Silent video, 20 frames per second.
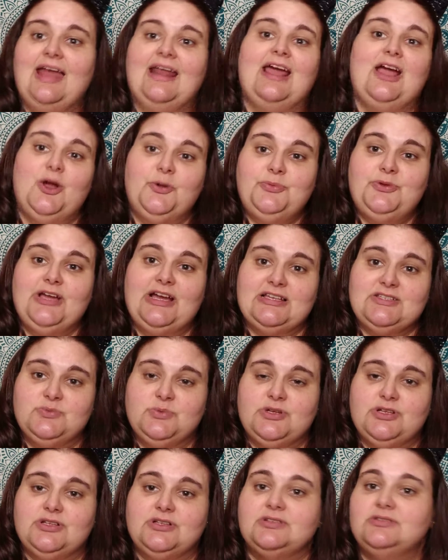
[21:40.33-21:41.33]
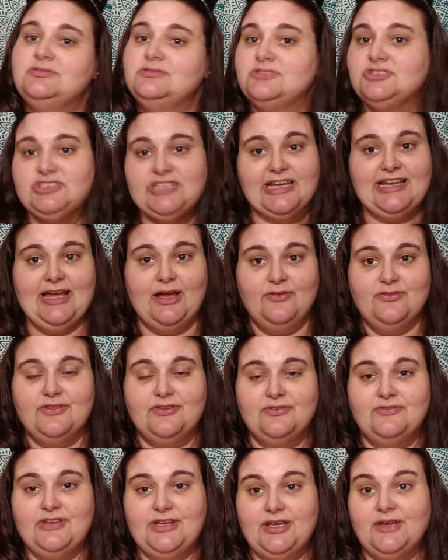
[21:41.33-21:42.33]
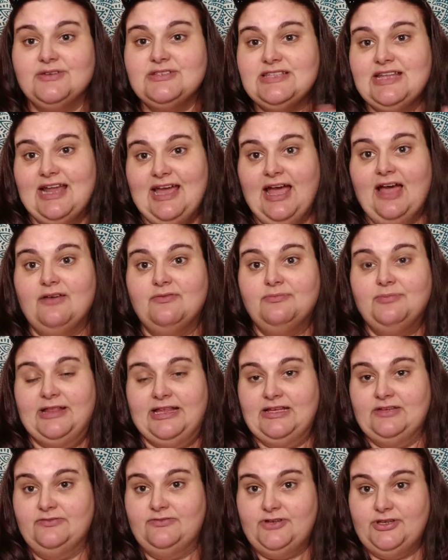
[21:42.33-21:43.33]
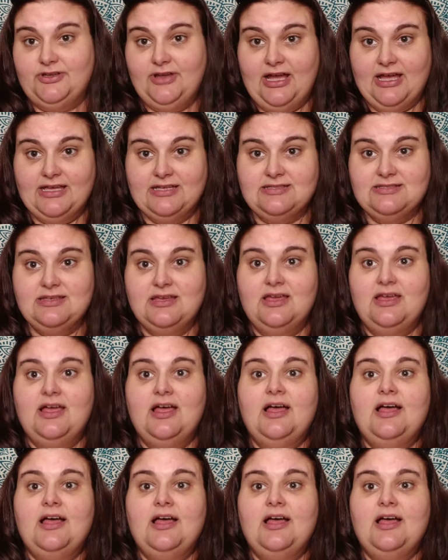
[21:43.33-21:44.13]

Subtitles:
I hope you guys will check out the videos that I have planned for you guys.